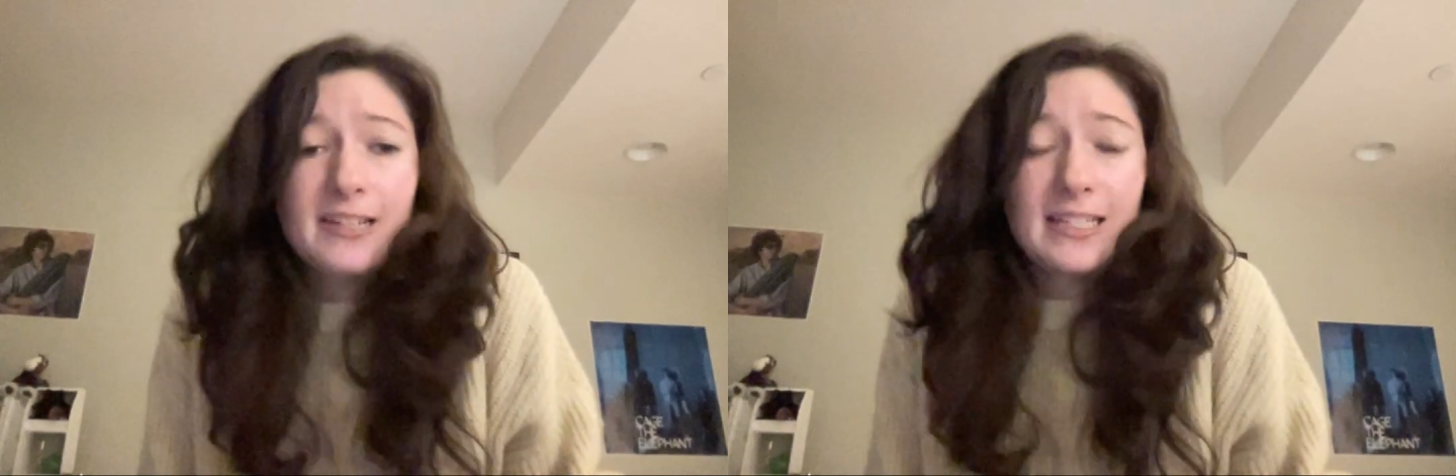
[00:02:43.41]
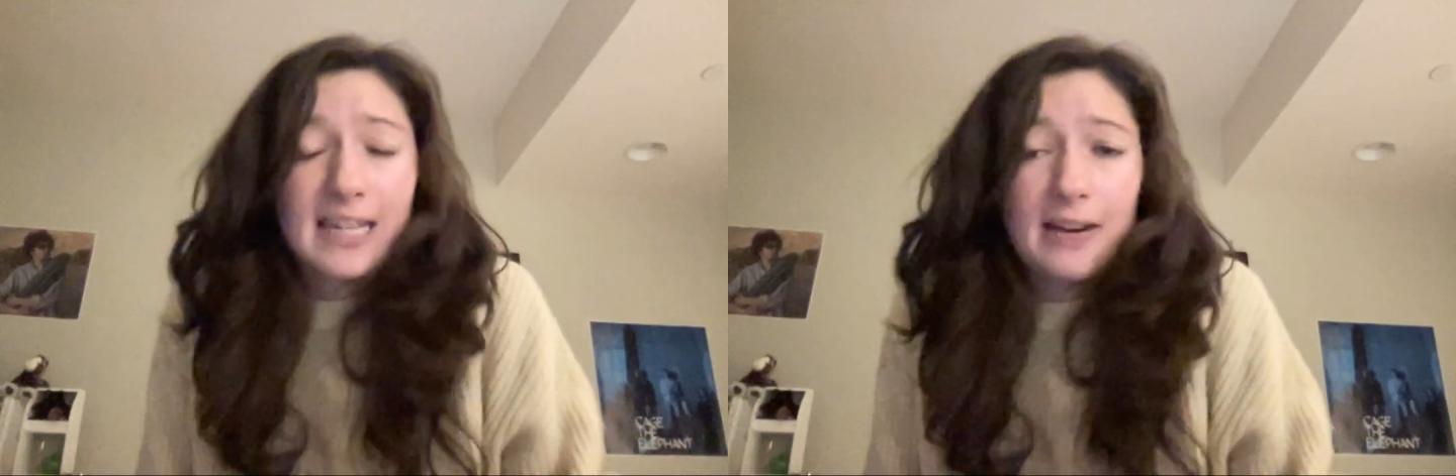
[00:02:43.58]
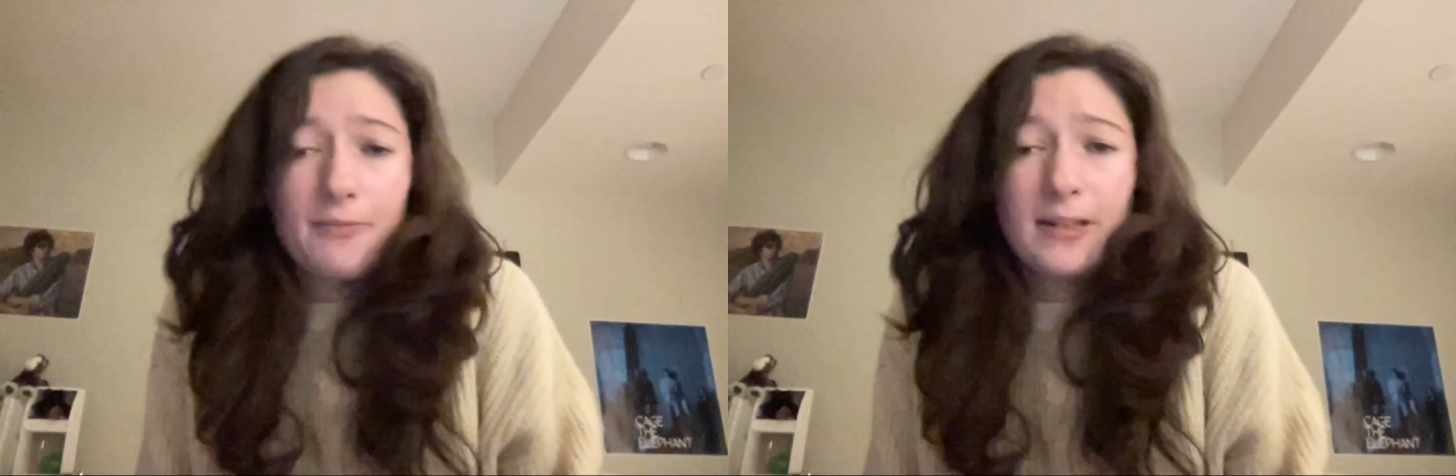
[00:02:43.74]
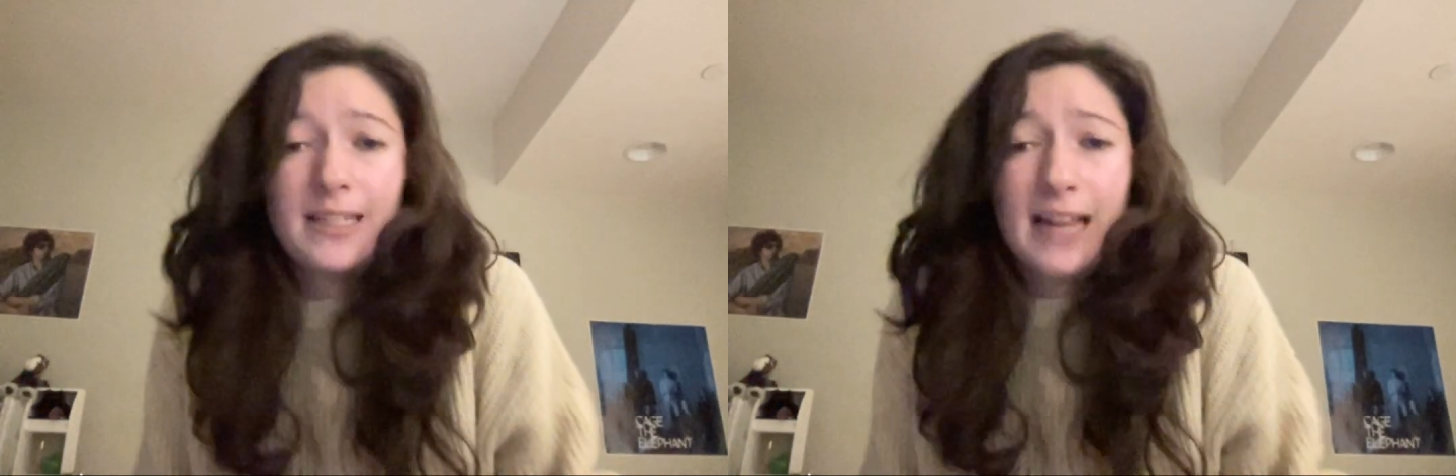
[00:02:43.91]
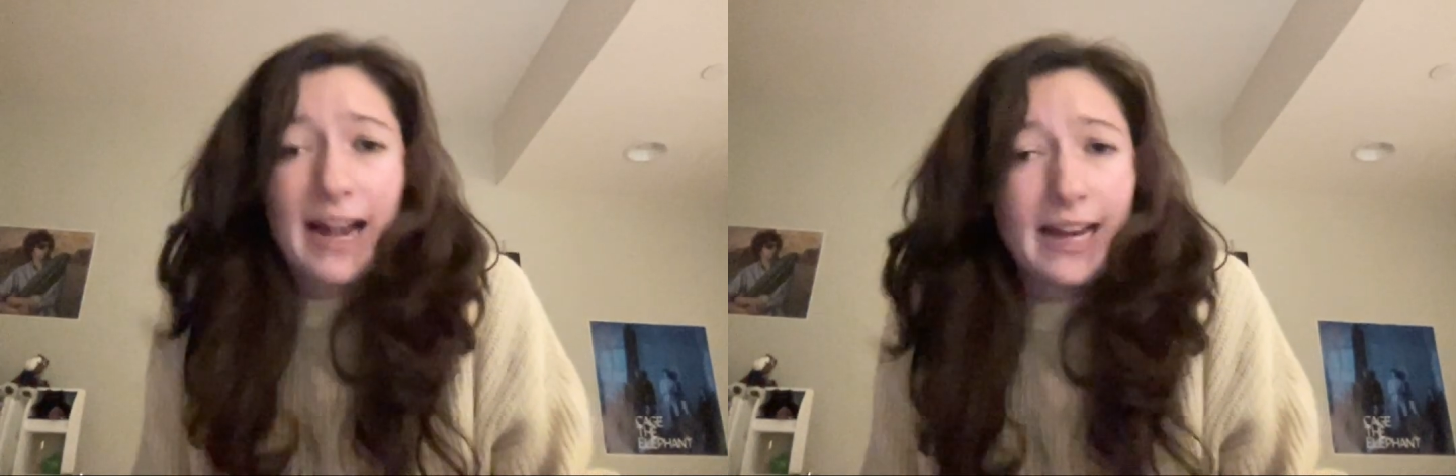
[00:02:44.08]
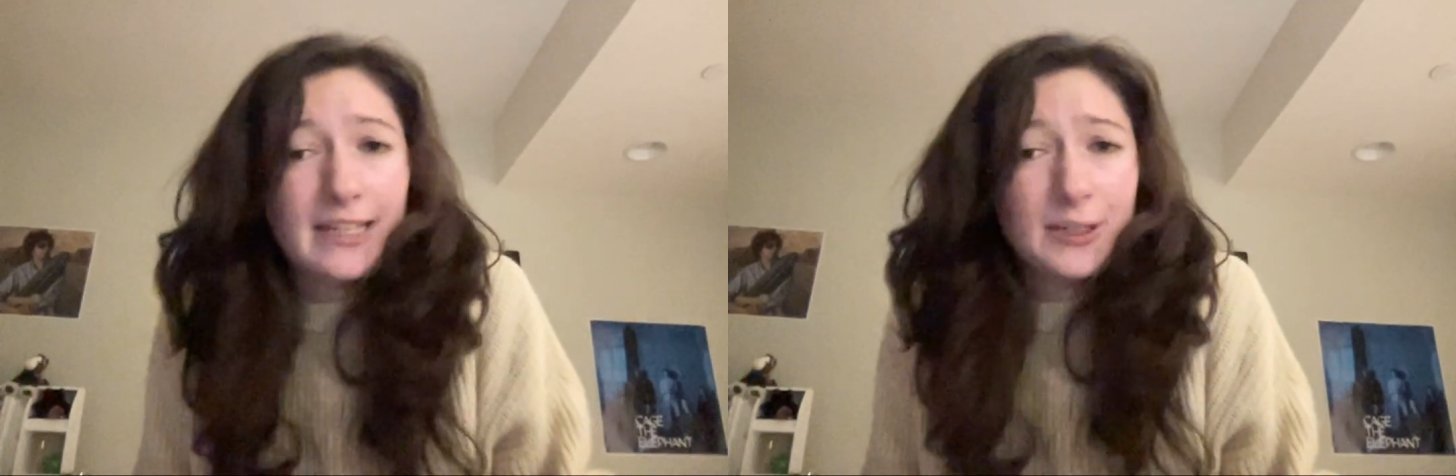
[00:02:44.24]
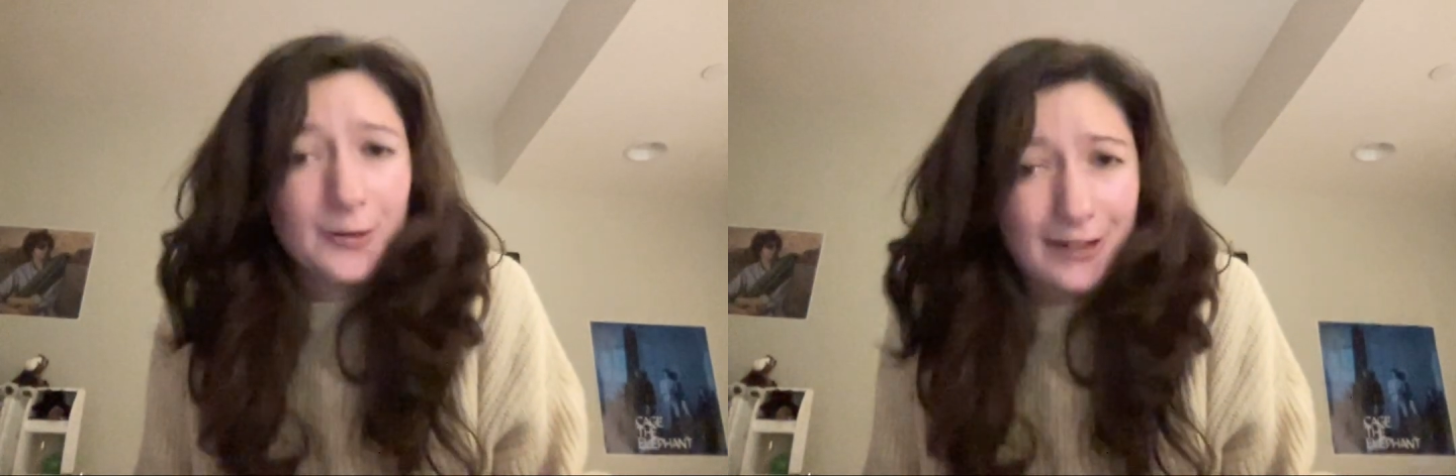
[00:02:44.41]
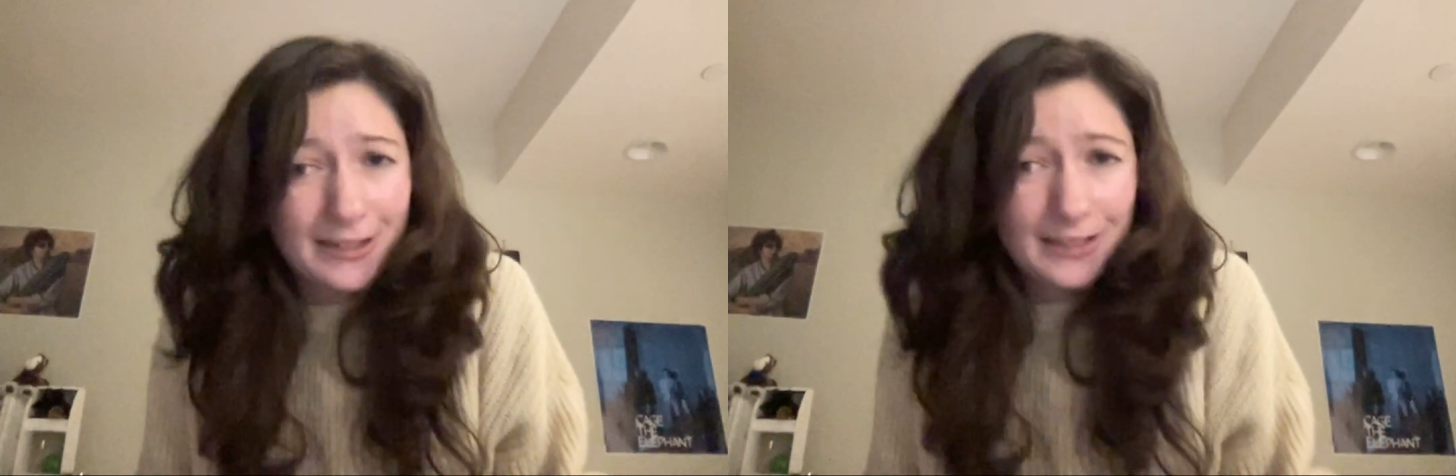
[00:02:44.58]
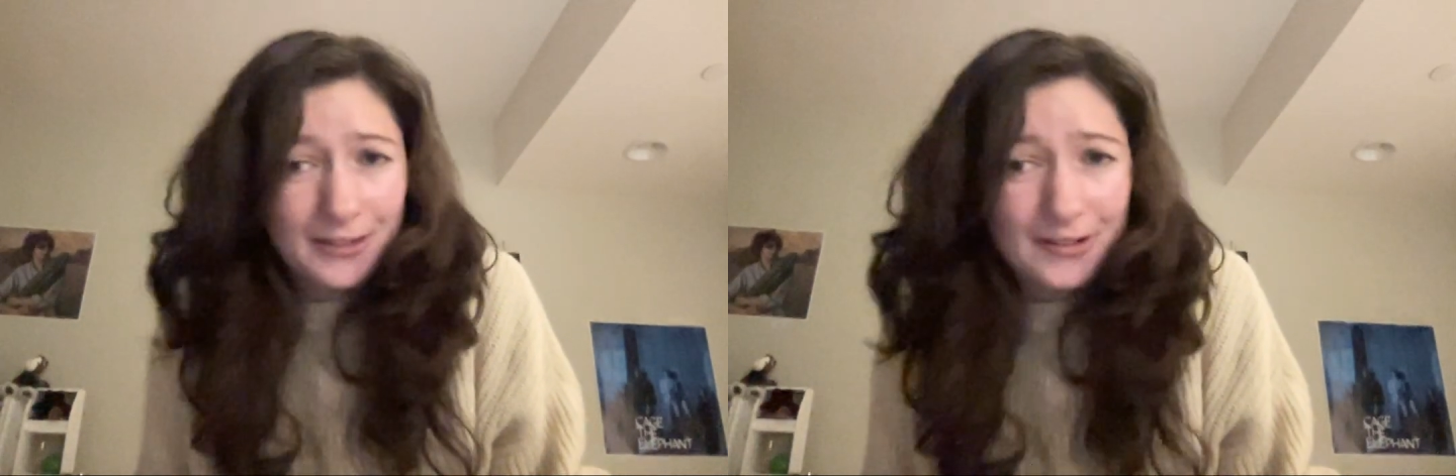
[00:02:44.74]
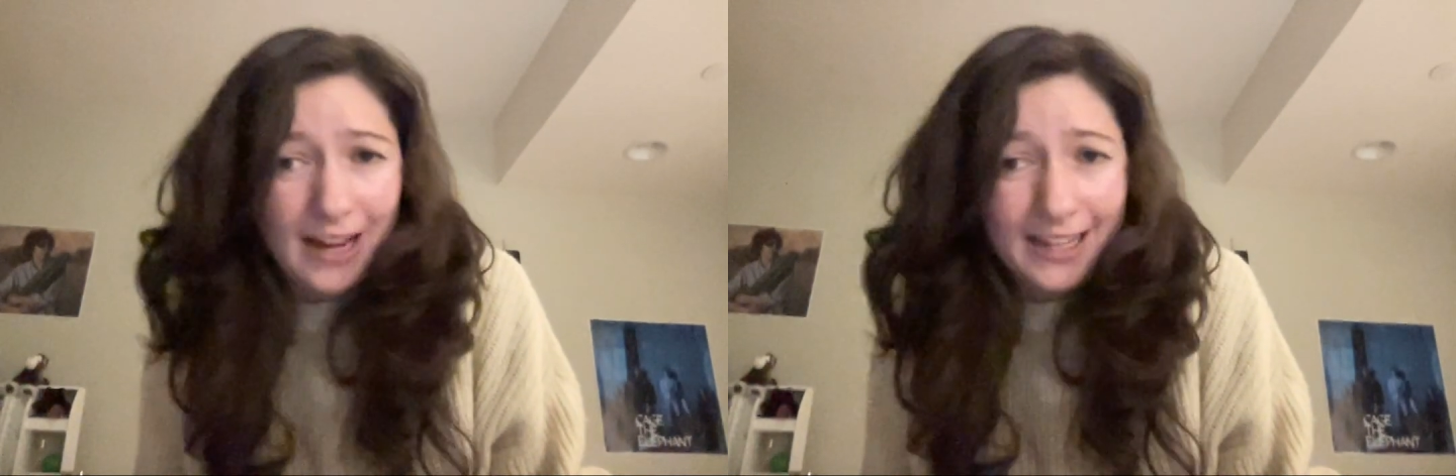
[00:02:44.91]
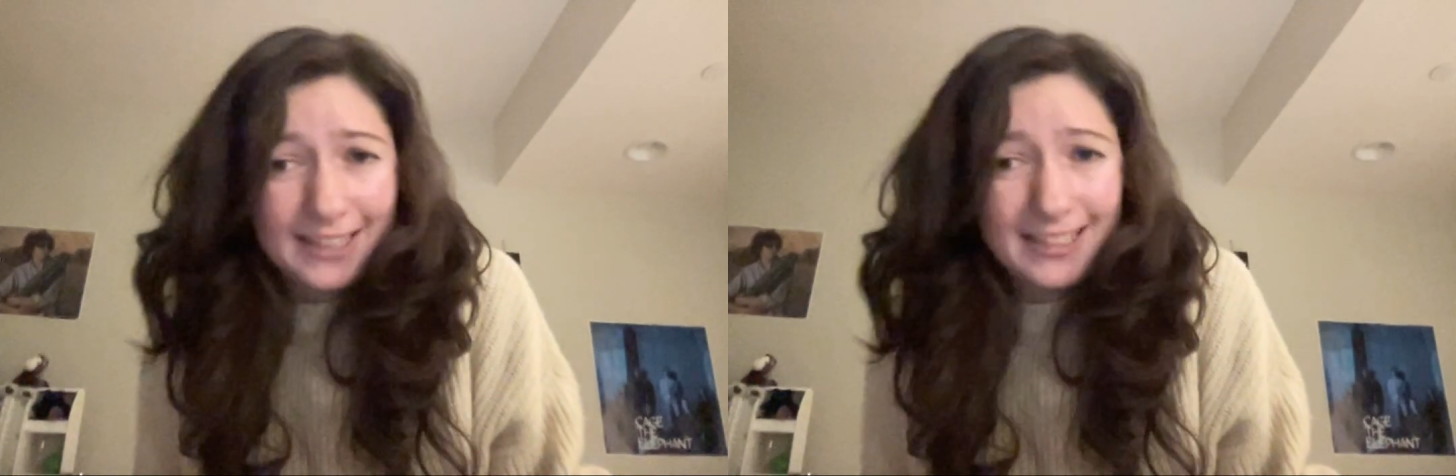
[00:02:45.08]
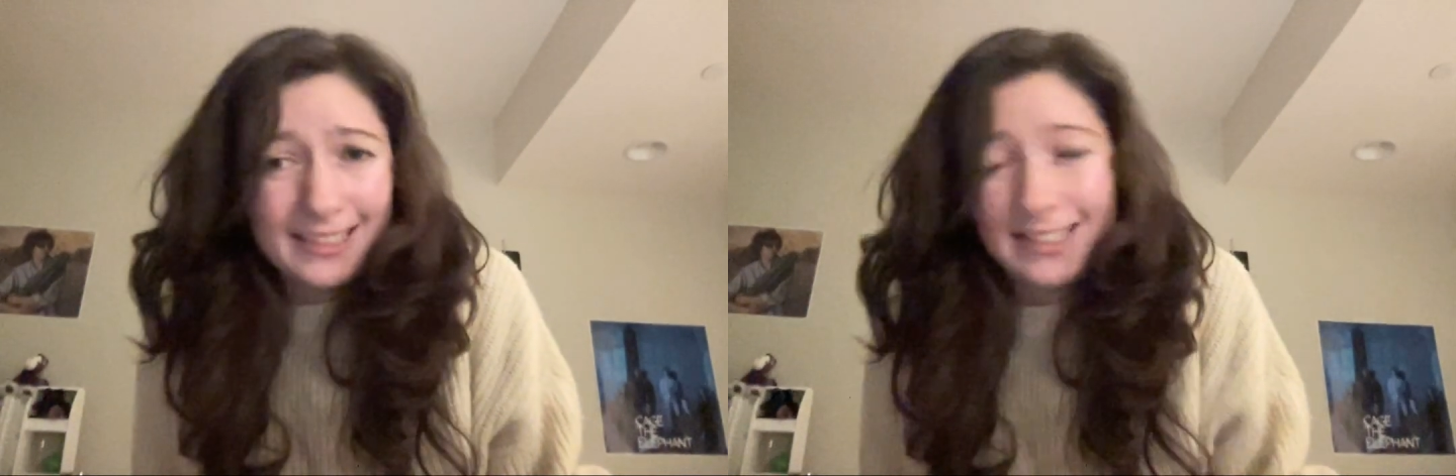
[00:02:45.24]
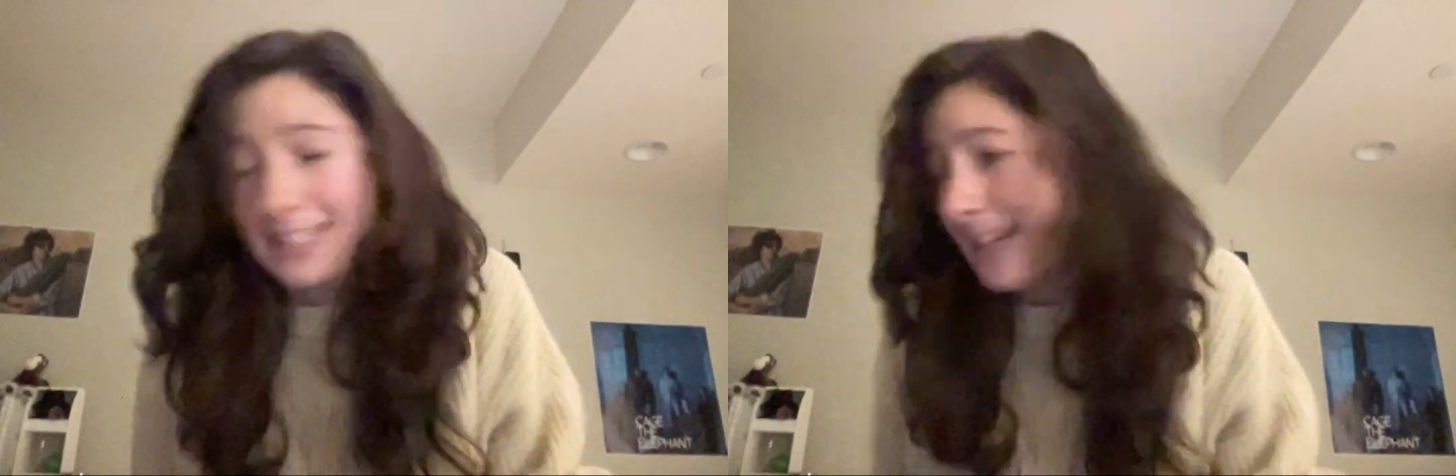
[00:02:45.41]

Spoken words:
see what science is going to do next.